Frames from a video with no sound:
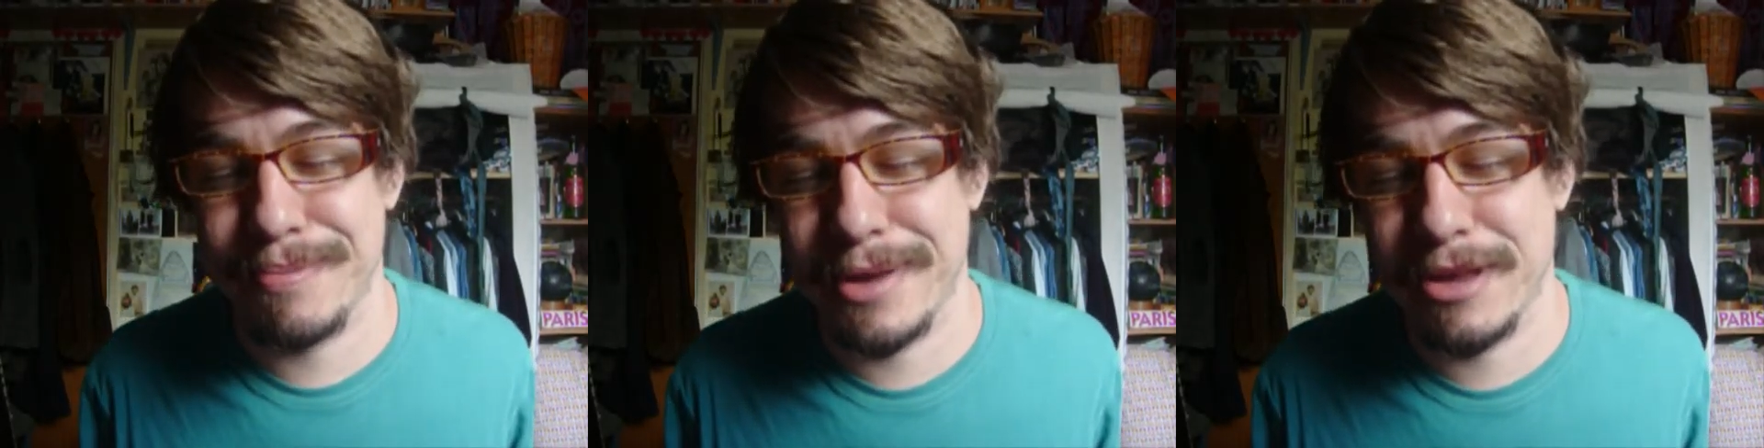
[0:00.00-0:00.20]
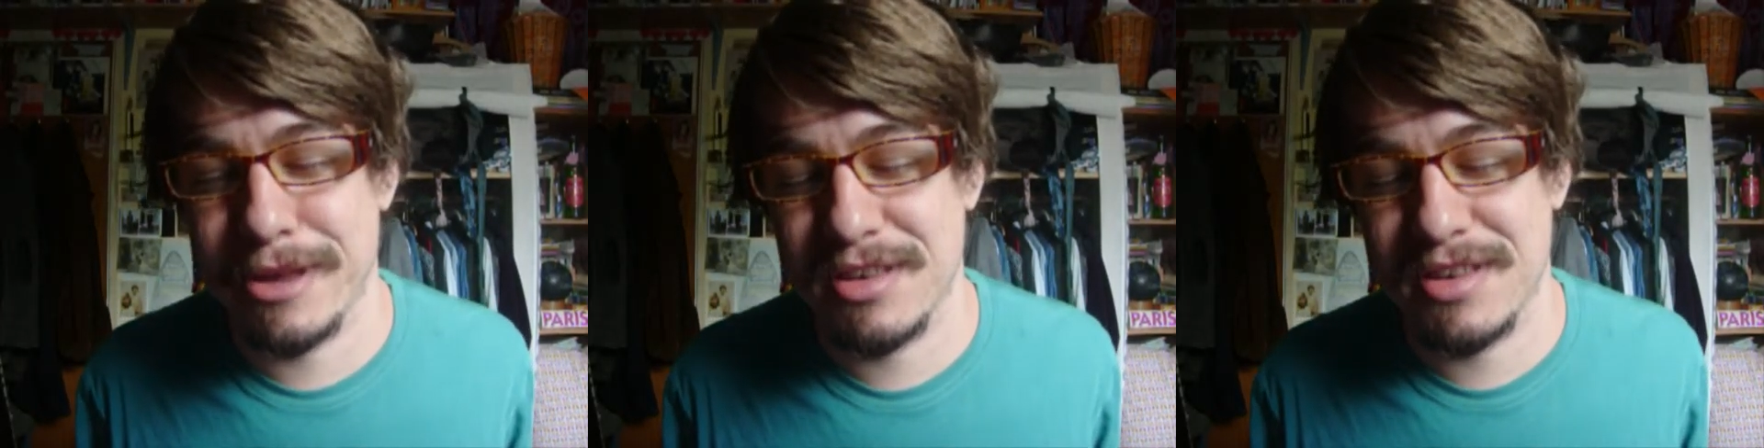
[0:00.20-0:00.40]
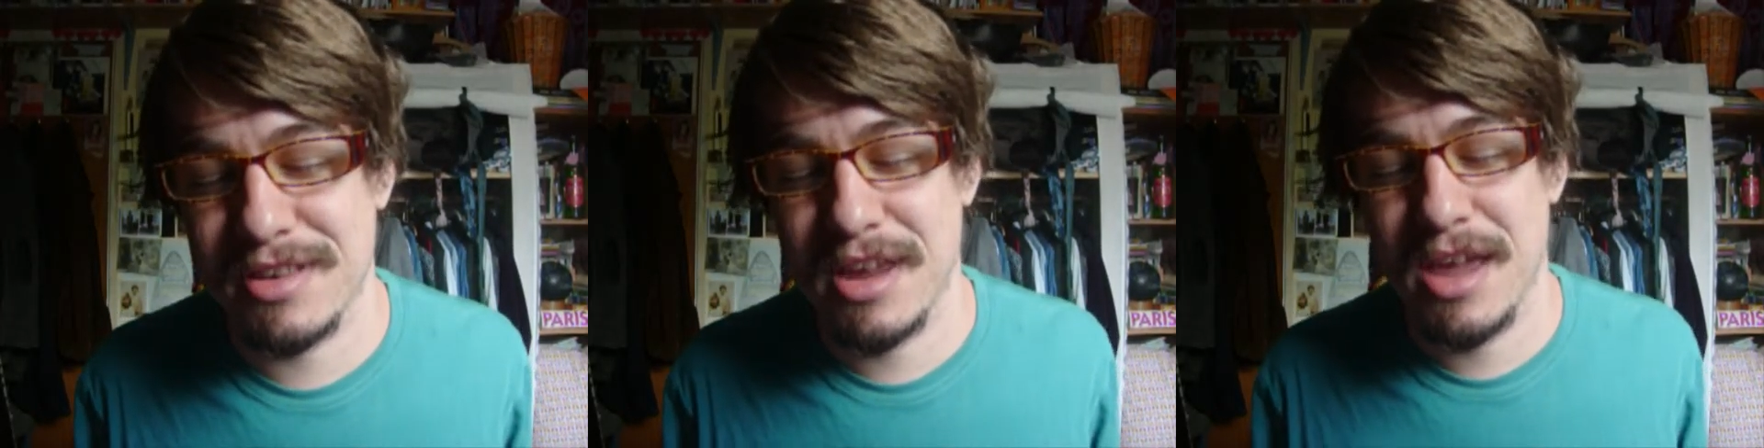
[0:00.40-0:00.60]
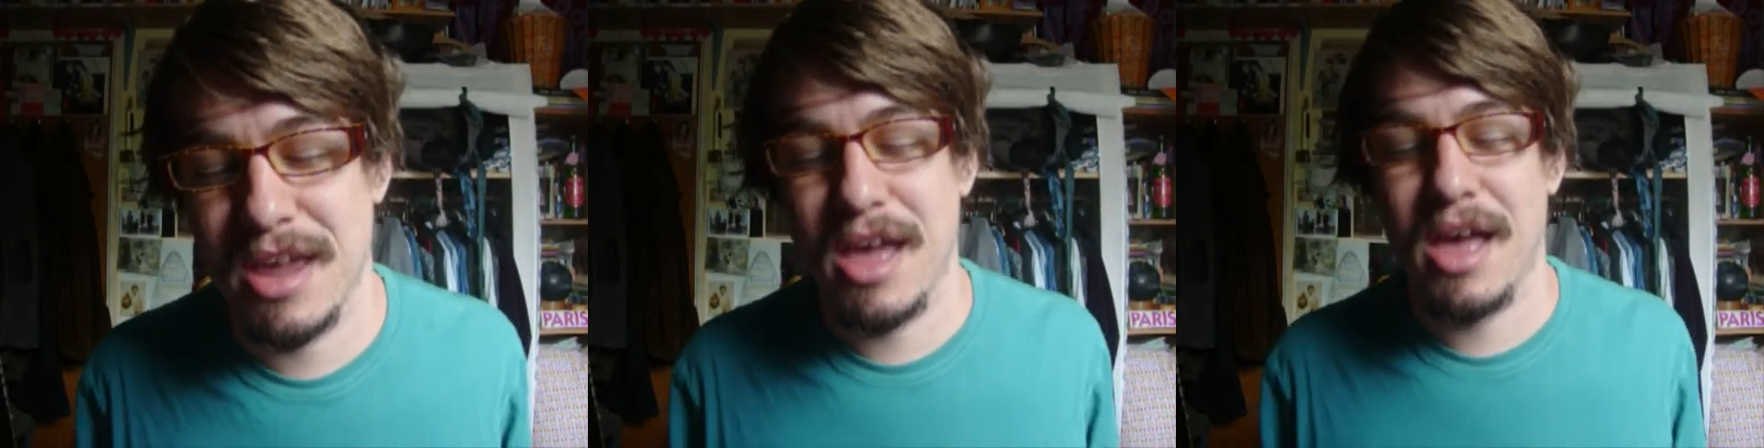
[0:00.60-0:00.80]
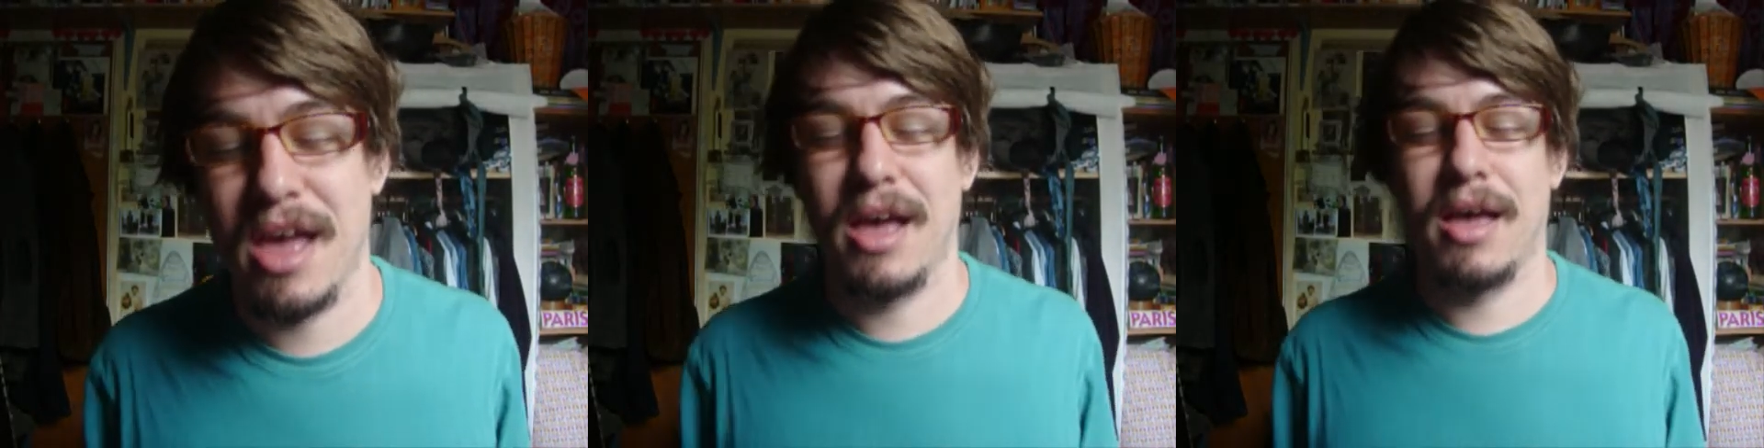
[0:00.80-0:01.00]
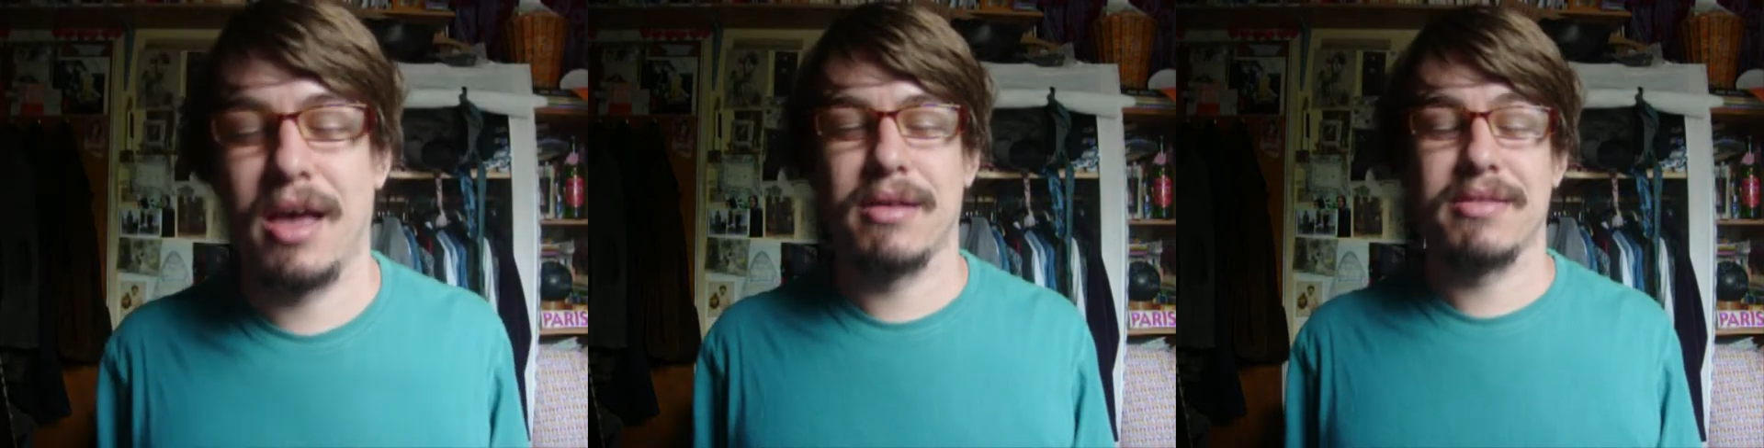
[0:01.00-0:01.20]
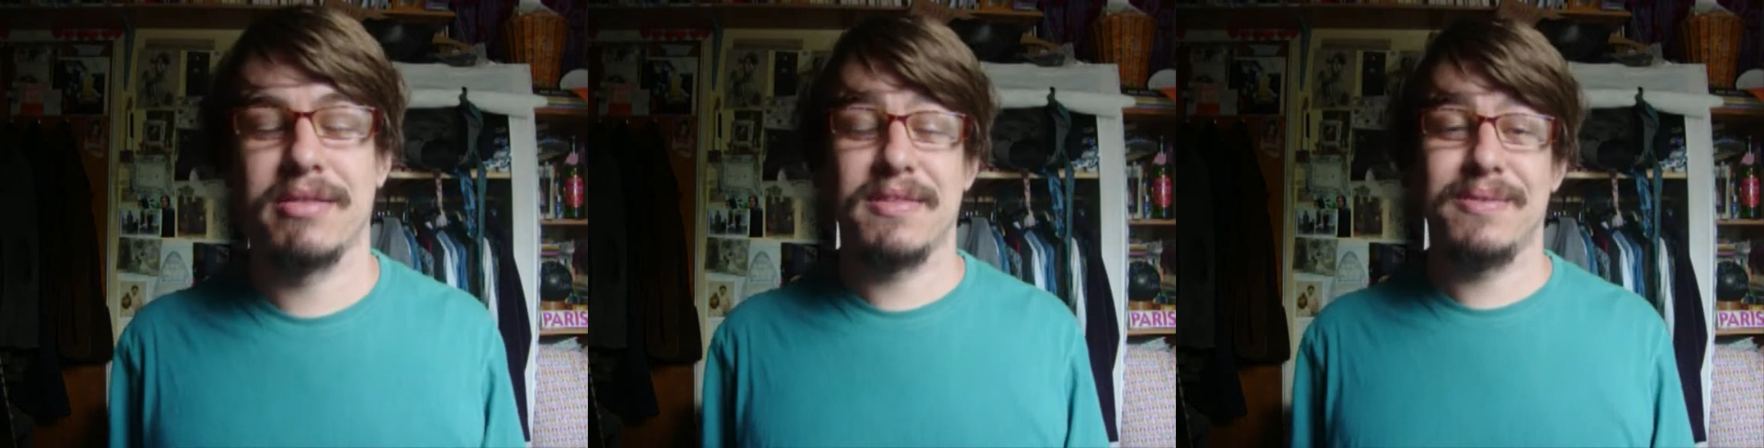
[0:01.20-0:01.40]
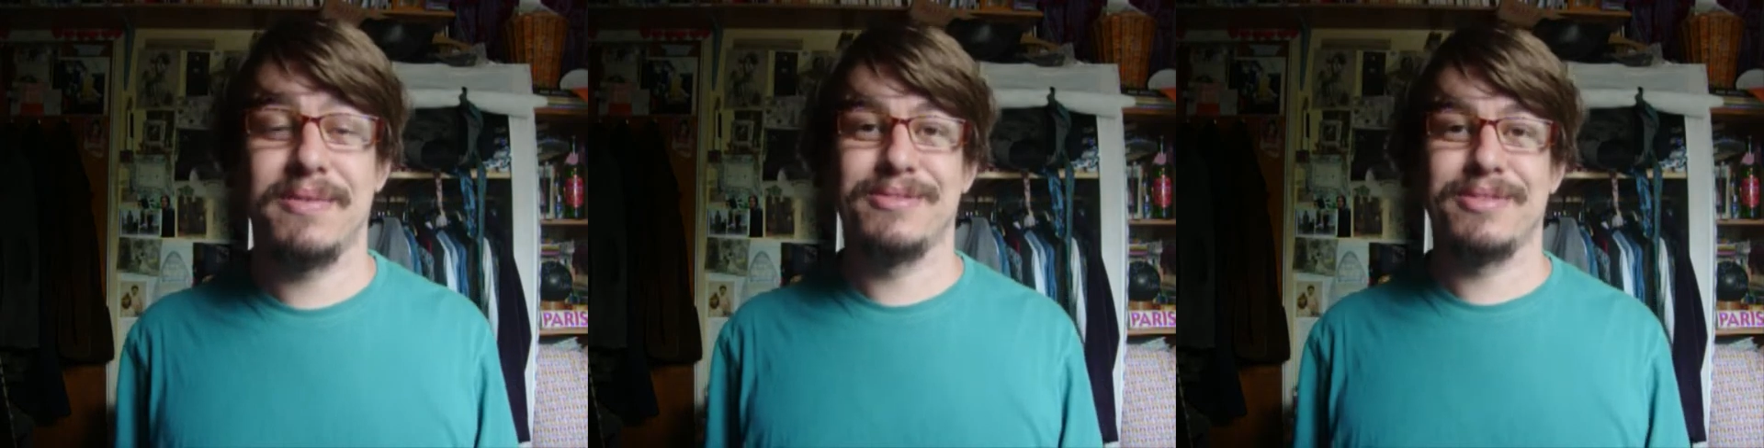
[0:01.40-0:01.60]
but I'll
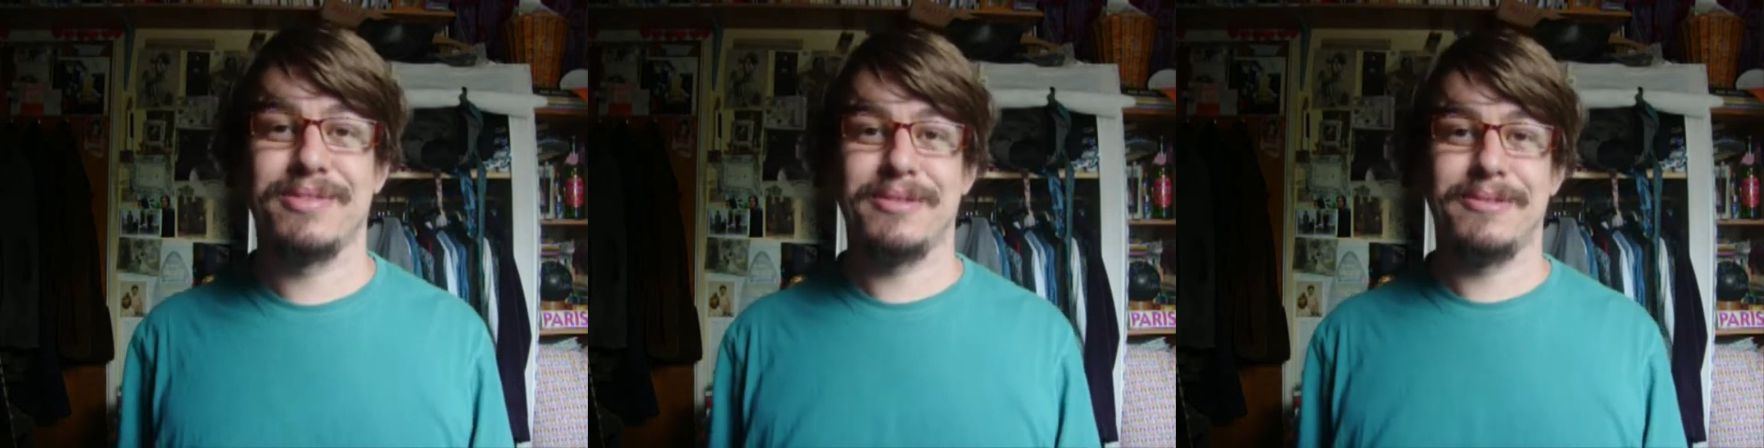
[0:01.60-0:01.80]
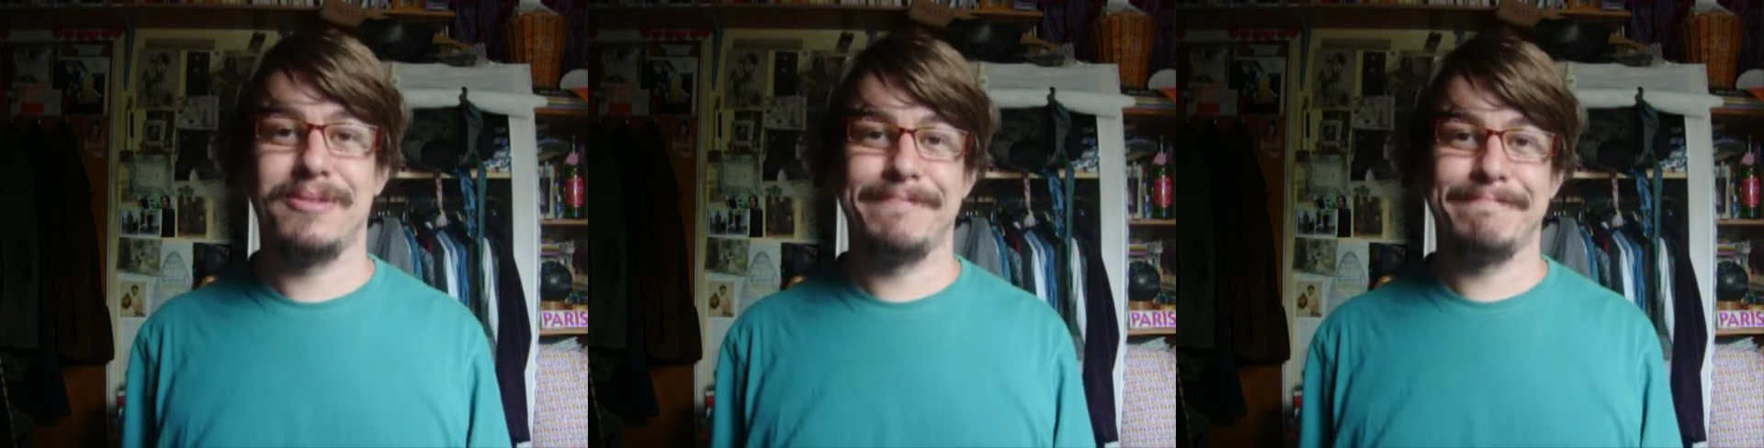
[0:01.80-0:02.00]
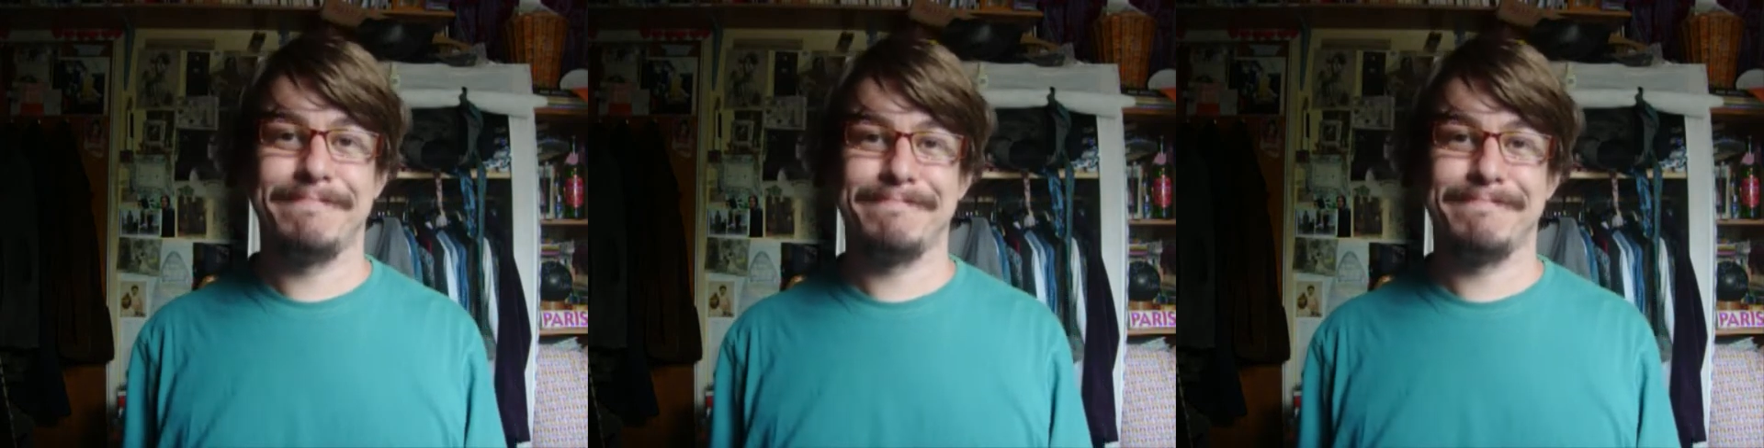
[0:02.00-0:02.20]
see you all soon.